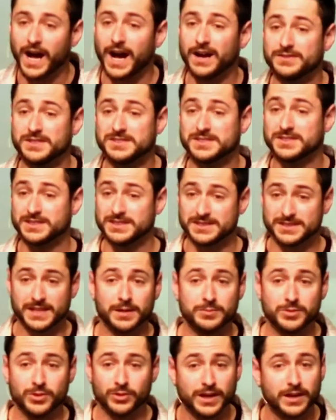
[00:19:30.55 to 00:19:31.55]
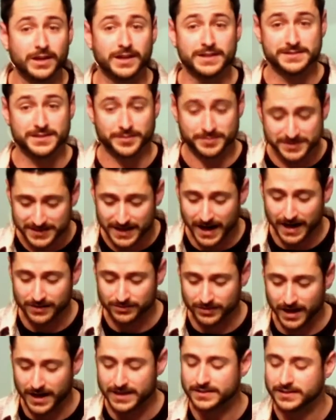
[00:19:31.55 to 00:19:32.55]
Obviously, Samuel here, he's upset,
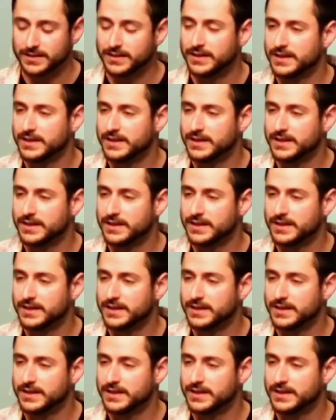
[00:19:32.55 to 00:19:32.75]
right?